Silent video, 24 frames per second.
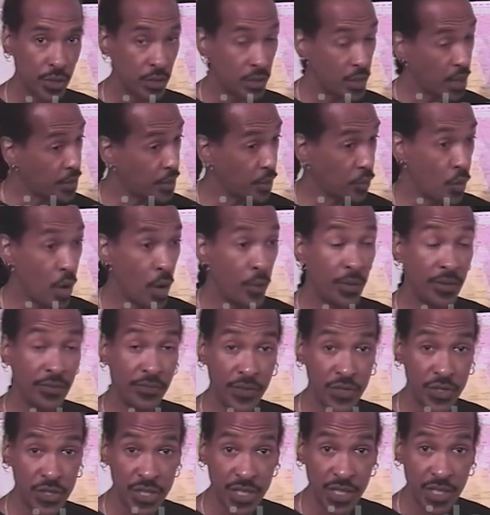Nothing wrong with
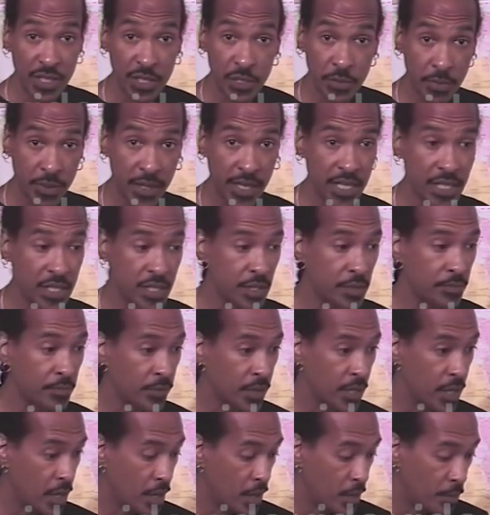fission in its place,
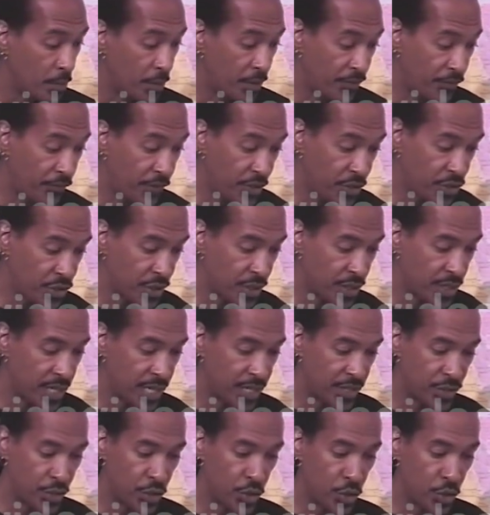but fission takes the